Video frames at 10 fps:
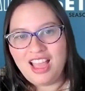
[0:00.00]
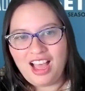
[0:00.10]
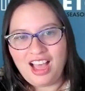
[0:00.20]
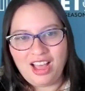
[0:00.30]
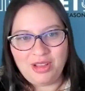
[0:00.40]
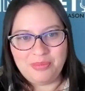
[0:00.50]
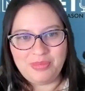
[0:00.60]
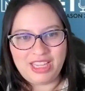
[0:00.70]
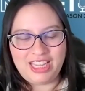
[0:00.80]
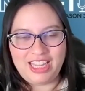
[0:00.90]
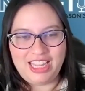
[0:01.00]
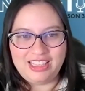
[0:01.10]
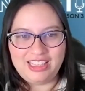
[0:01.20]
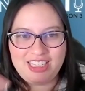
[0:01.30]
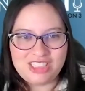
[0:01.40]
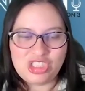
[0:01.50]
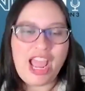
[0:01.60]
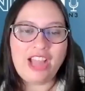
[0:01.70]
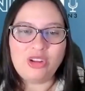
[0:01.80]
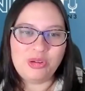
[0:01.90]
um, in, in, these
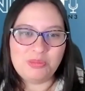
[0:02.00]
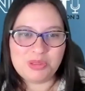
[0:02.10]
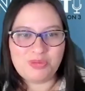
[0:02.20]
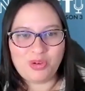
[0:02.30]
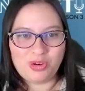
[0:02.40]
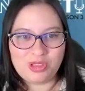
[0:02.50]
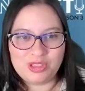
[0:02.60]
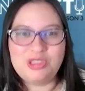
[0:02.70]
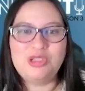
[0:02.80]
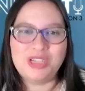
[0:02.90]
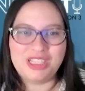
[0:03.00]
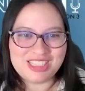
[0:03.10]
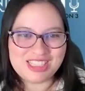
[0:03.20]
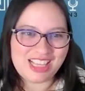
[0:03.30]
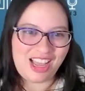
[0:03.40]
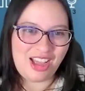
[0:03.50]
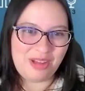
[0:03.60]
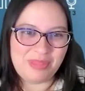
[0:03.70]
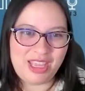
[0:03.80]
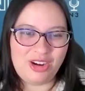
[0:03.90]
chat groups for the students
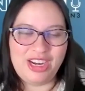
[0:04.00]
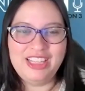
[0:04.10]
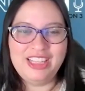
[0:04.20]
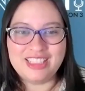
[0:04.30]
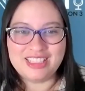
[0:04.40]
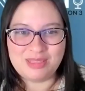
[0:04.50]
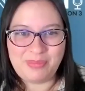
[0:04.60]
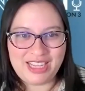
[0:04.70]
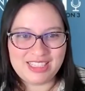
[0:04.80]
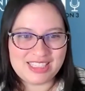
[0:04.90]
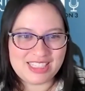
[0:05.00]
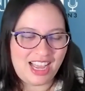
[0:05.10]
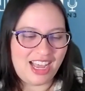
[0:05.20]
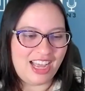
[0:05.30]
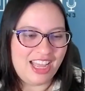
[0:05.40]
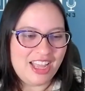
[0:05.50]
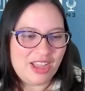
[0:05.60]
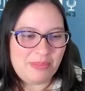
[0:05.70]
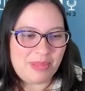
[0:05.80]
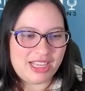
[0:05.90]
um, that are in this space uh,
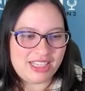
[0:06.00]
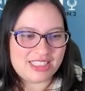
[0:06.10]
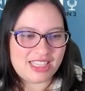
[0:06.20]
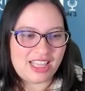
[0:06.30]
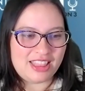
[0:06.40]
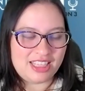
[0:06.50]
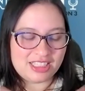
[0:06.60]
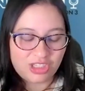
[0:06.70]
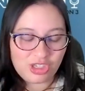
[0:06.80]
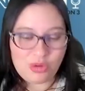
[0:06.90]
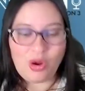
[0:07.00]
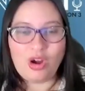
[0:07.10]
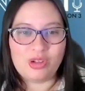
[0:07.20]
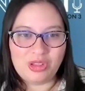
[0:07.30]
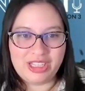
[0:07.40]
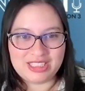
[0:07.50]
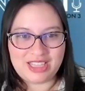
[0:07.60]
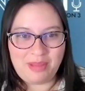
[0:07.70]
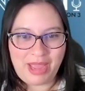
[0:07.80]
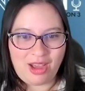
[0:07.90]
because this new article has
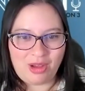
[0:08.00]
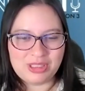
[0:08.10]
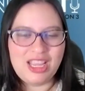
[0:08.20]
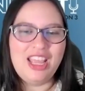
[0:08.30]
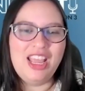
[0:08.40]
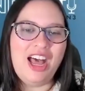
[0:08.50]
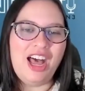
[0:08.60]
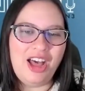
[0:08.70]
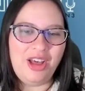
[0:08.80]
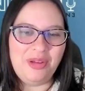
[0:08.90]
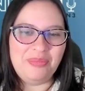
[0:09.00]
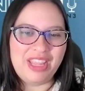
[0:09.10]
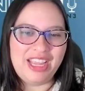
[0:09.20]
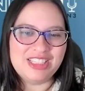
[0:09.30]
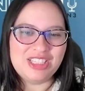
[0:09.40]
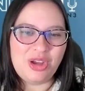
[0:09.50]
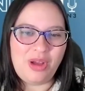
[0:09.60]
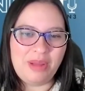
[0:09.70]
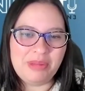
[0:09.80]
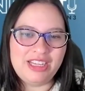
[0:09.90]
come out. Um, and so
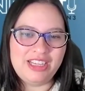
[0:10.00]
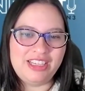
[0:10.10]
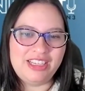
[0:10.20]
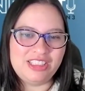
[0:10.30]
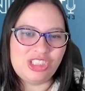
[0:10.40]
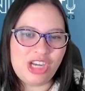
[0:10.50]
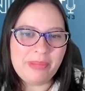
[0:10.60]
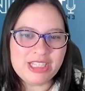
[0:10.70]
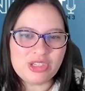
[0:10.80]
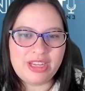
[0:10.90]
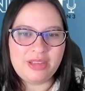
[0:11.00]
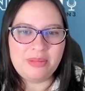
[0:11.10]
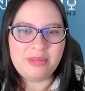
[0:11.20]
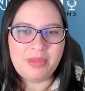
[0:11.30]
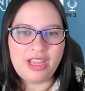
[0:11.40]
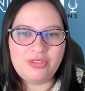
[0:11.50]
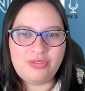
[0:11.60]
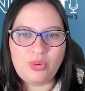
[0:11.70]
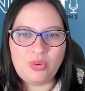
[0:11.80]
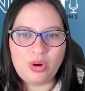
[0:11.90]
I'm going to share my screen, but
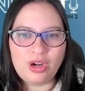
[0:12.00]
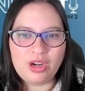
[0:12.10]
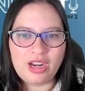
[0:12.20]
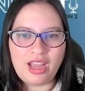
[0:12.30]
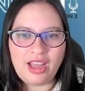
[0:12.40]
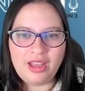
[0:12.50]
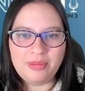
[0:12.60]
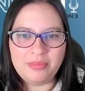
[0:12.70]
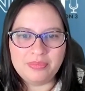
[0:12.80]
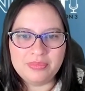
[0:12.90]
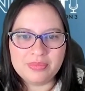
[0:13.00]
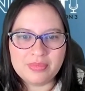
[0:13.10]
for um,